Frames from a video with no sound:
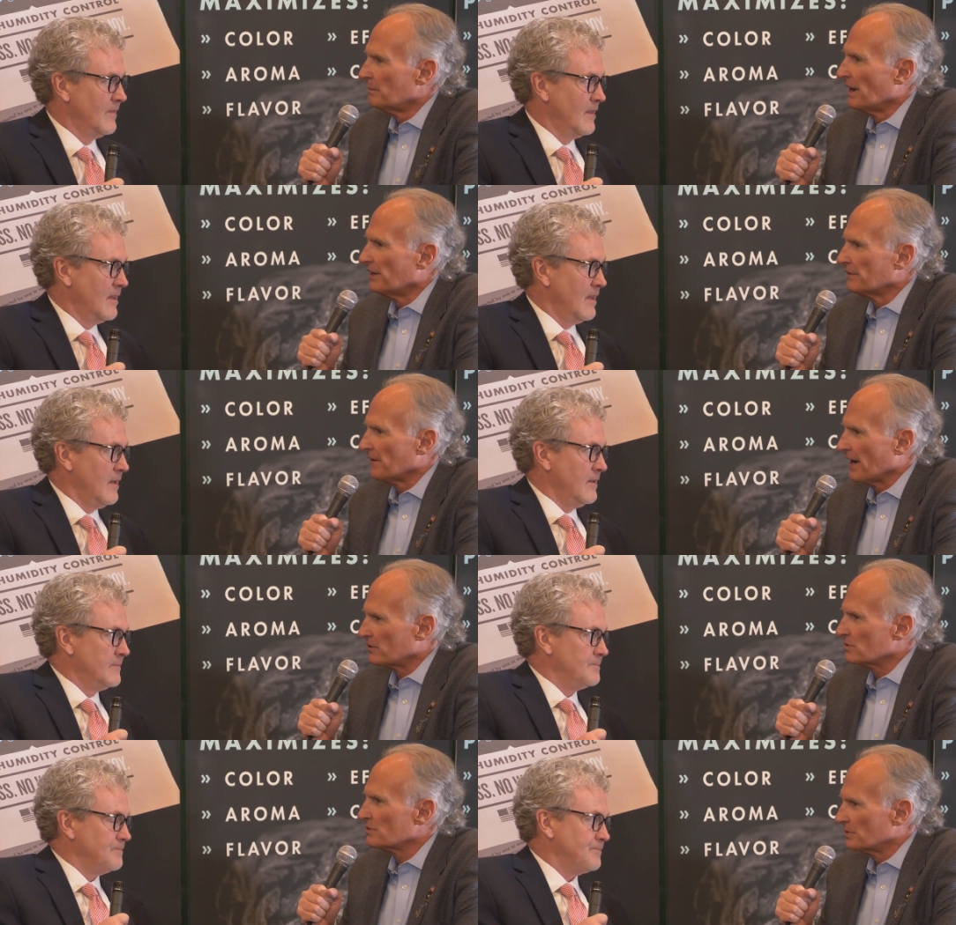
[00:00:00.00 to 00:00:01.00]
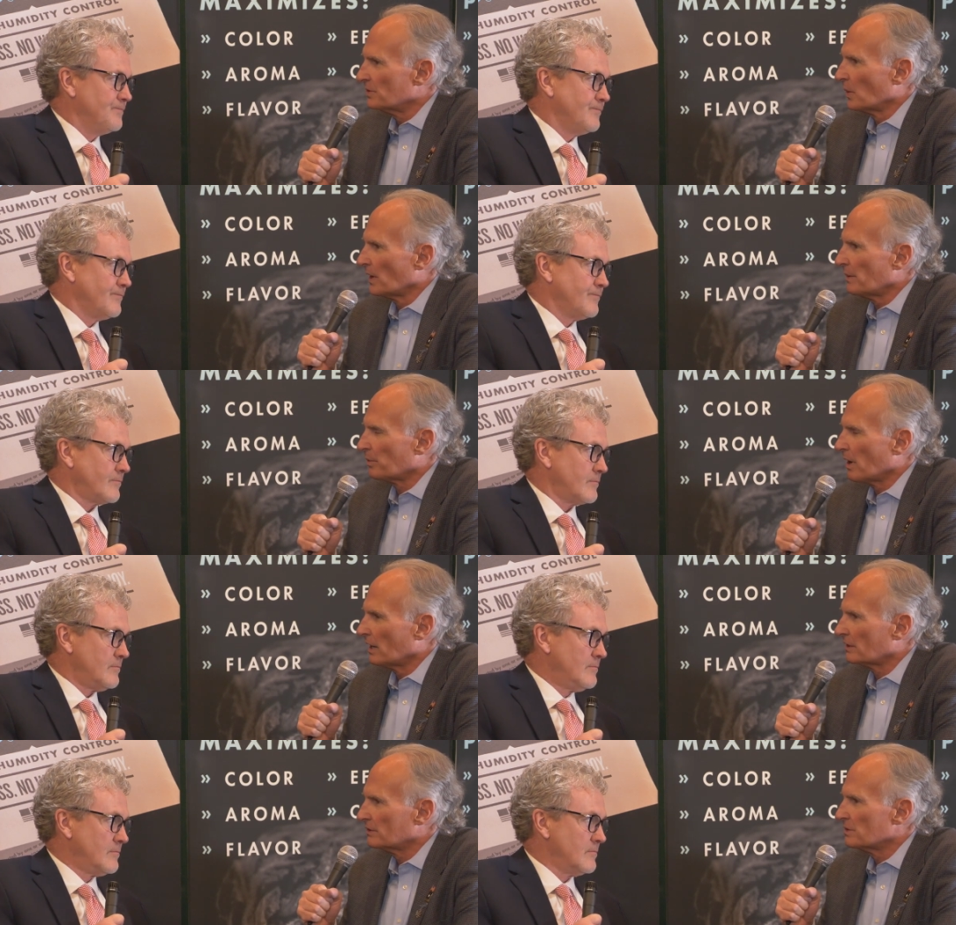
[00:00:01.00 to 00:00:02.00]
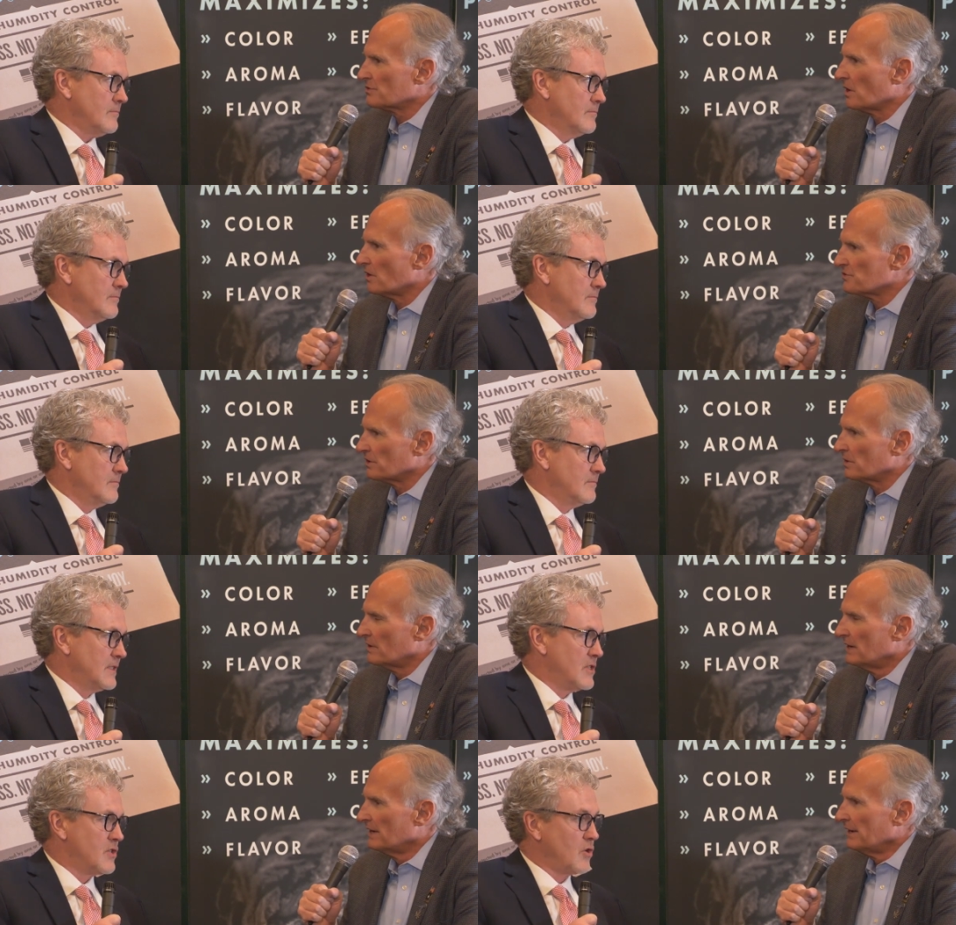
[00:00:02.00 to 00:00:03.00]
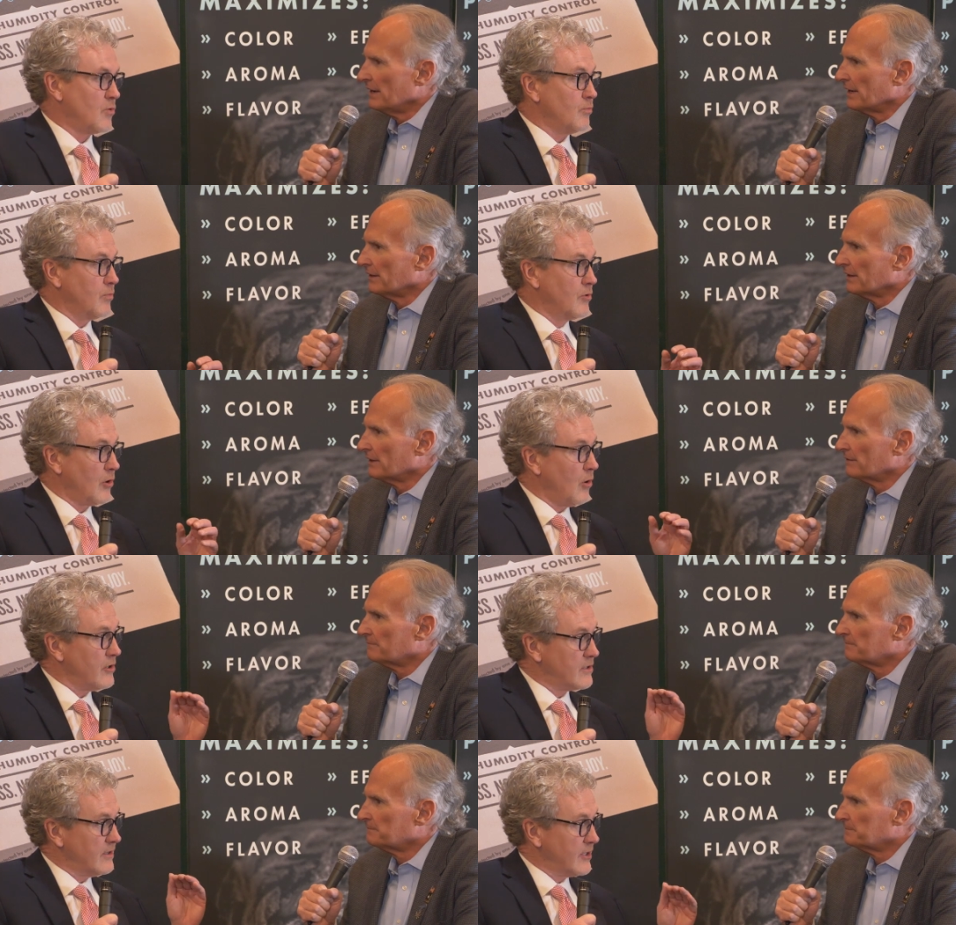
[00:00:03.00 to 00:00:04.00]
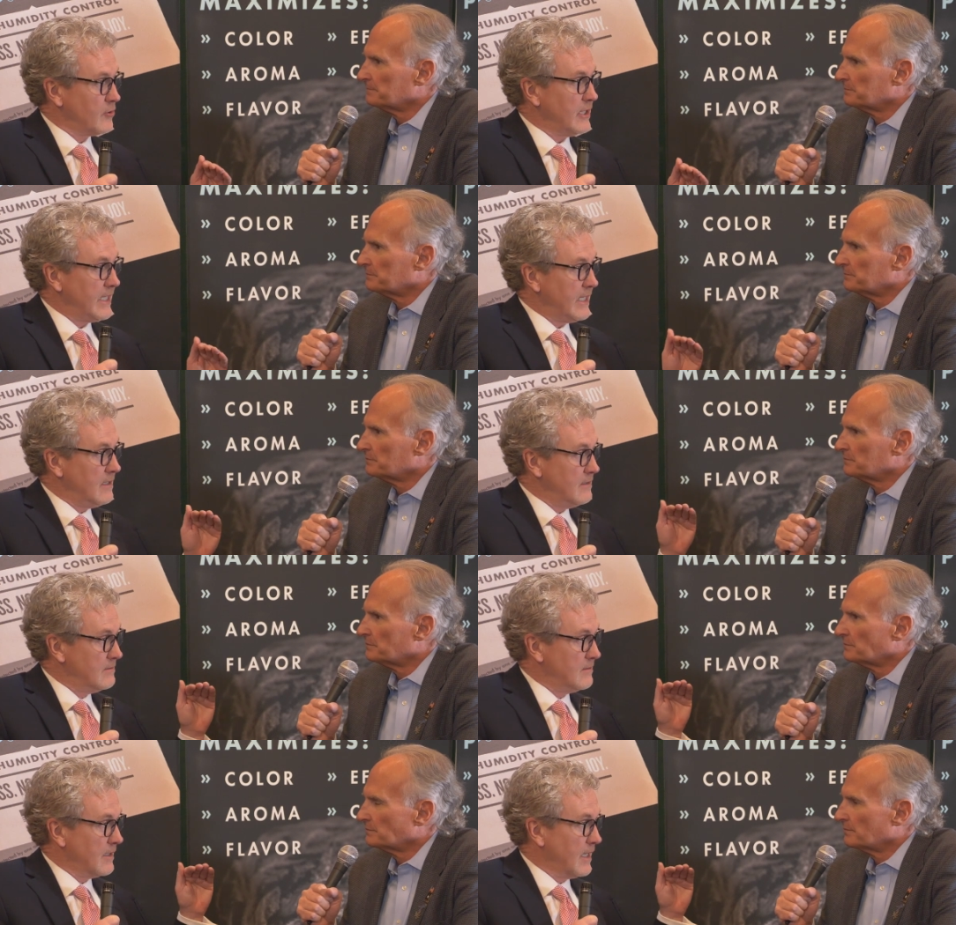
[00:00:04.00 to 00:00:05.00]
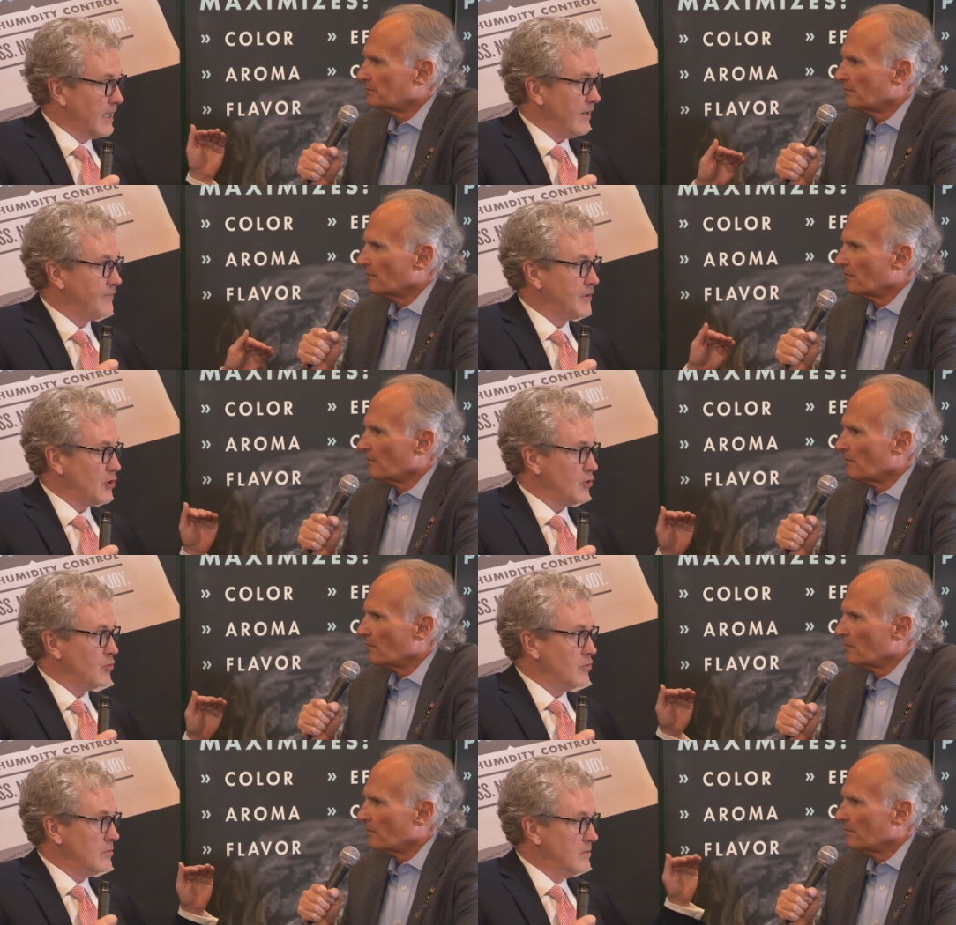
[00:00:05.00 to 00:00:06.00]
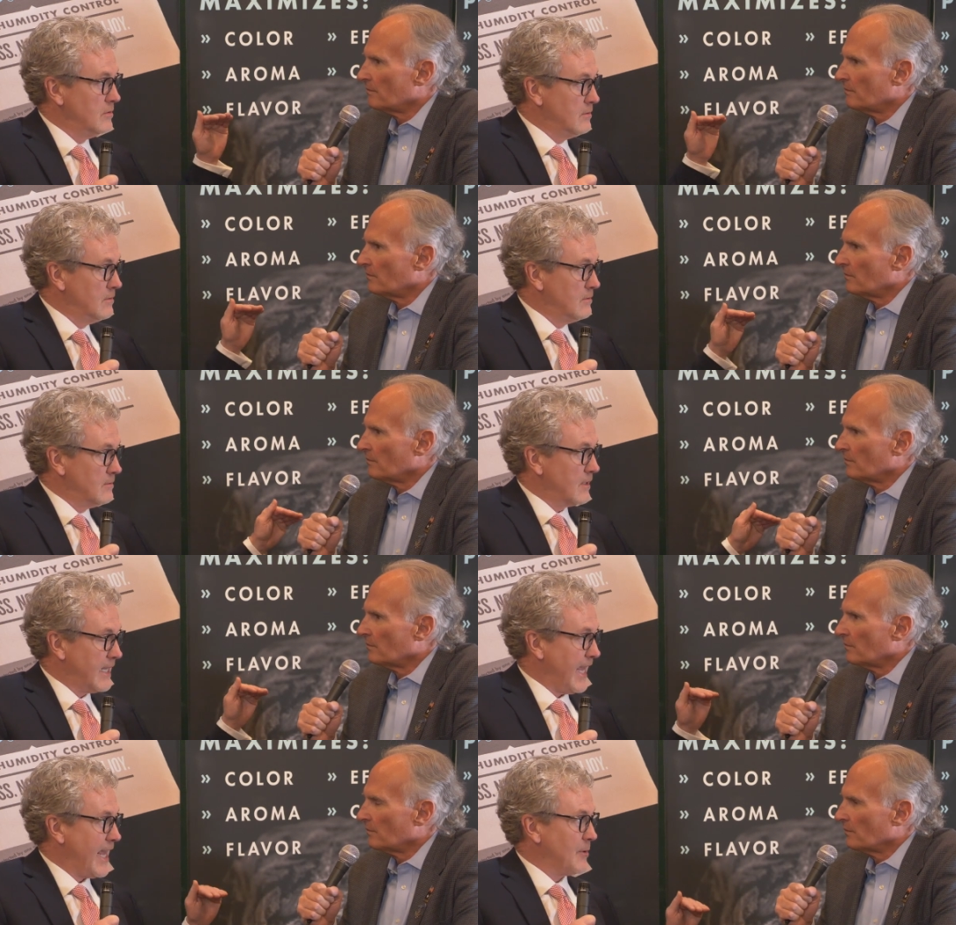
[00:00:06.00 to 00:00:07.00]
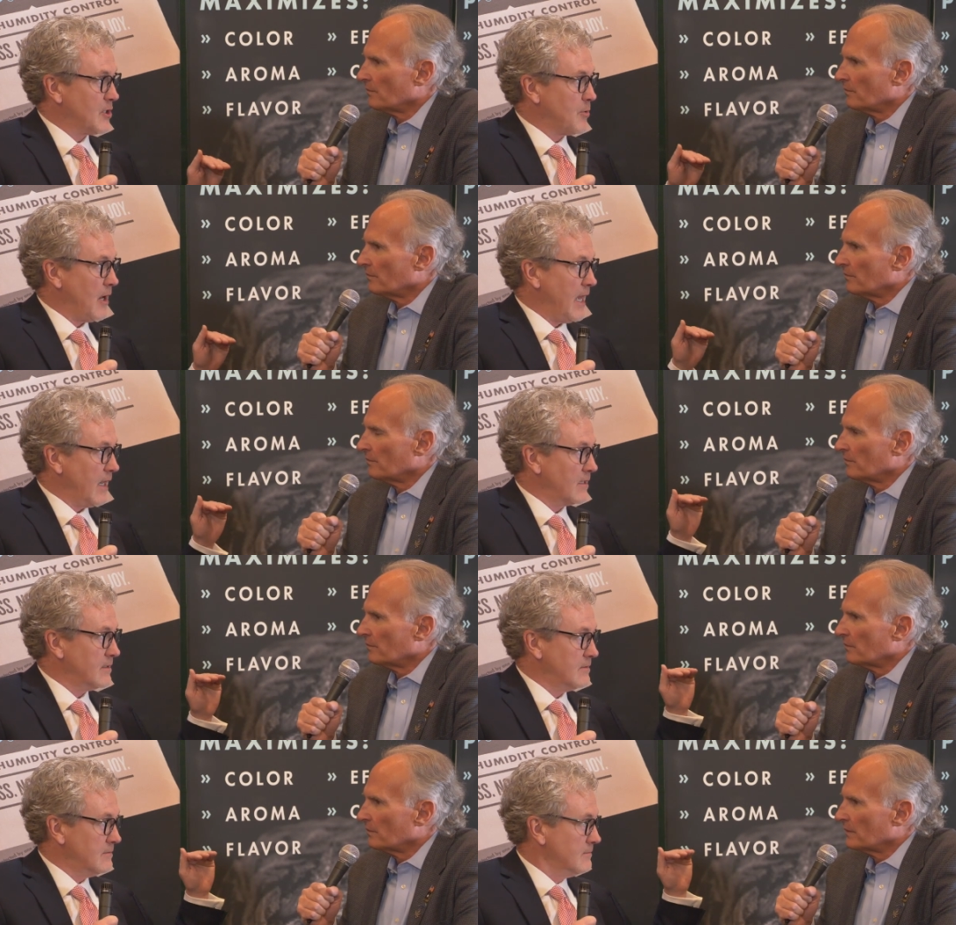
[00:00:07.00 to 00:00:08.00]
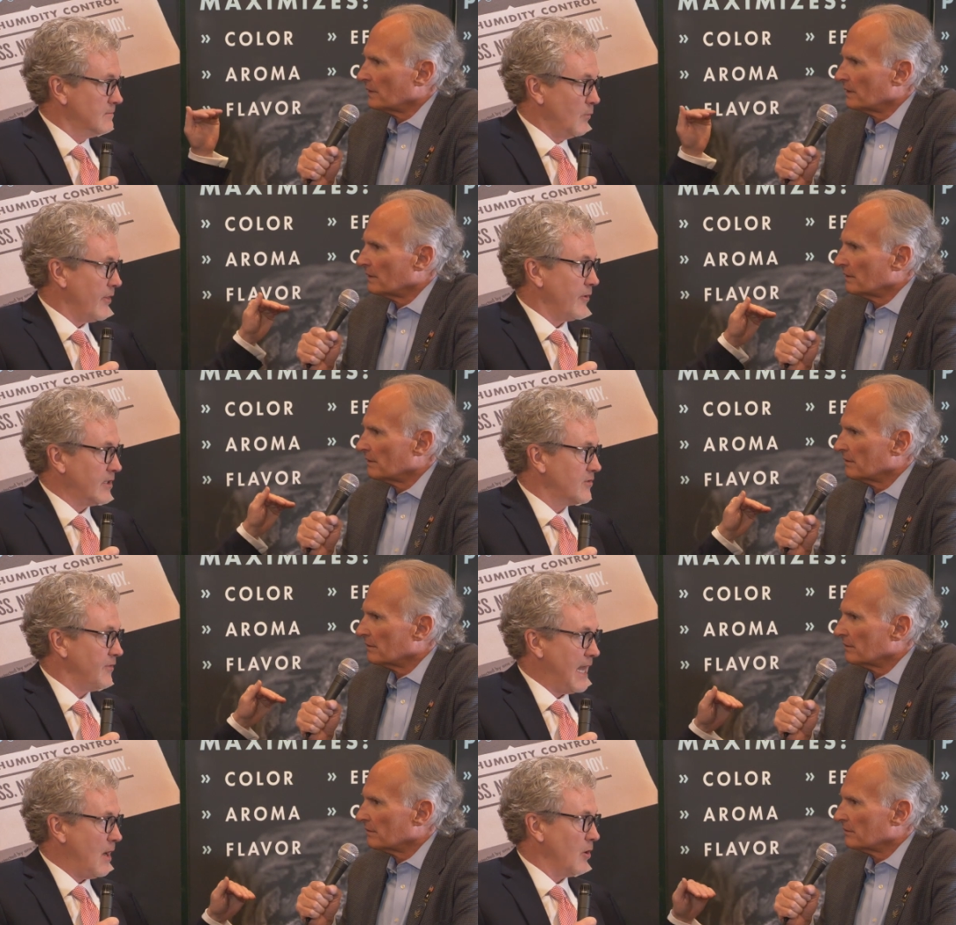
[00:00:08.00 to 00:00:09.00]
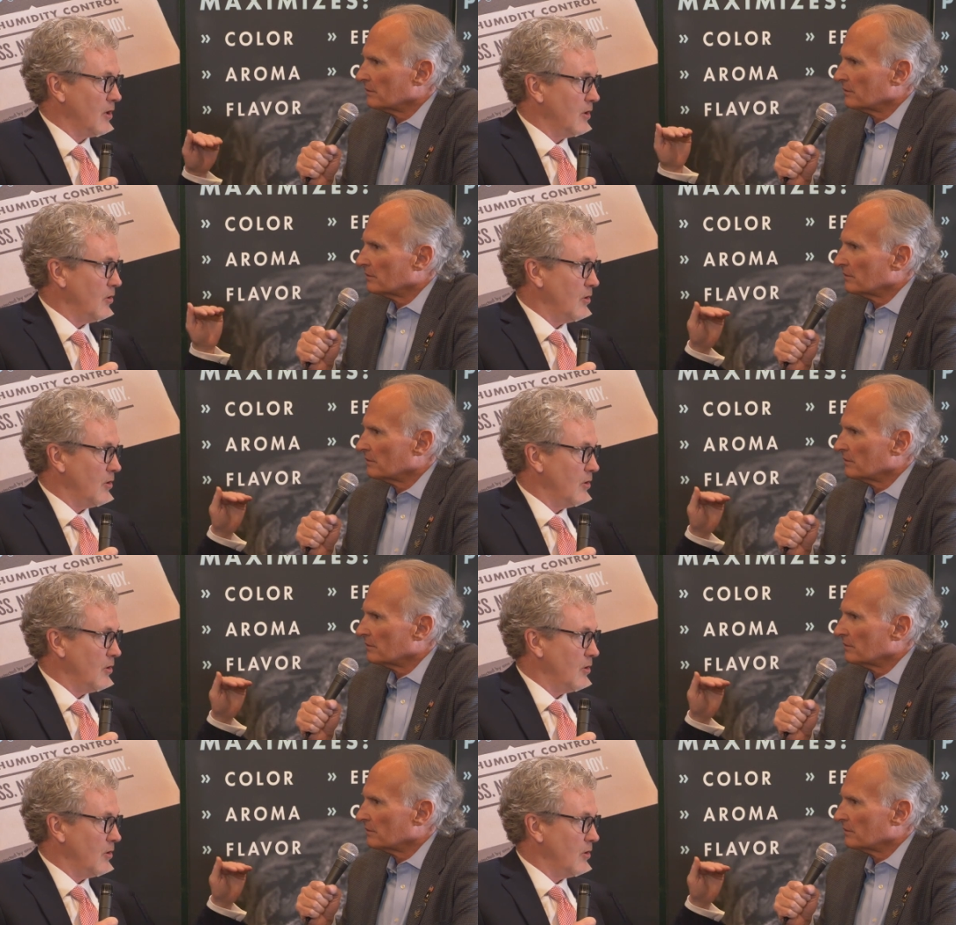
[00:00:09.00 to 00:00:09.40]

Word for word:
Speaker 1: manufacturers who donate product to us also. So and,
Speaker 2: uh, growers literally gift you cannabis product, whether it's flour